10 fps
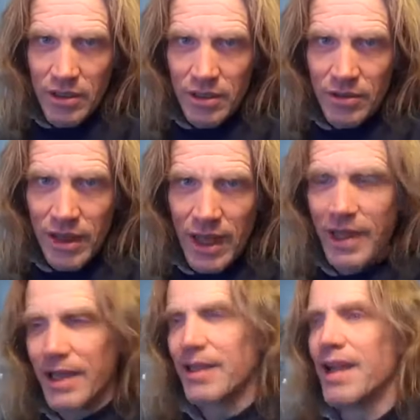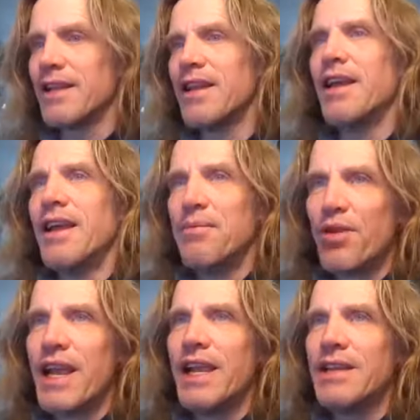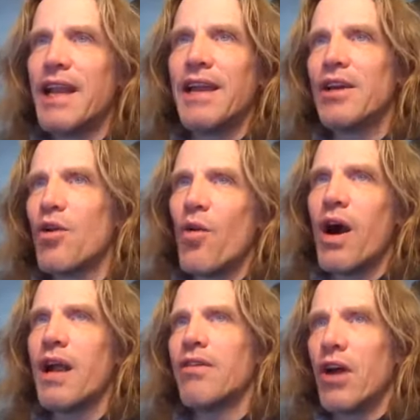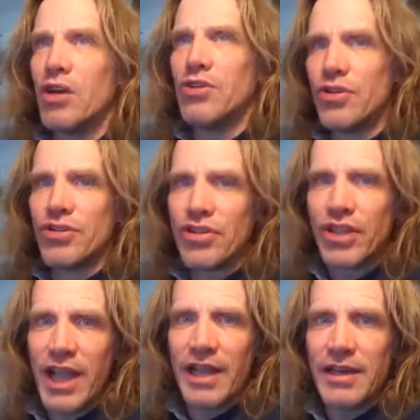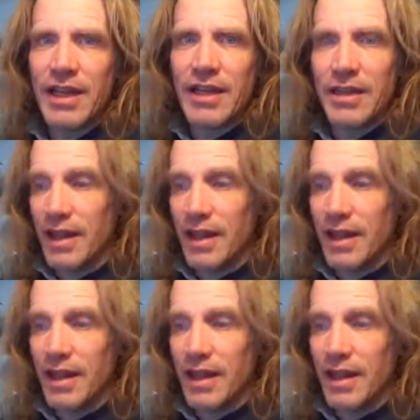okay, and that brain can acquire understanding,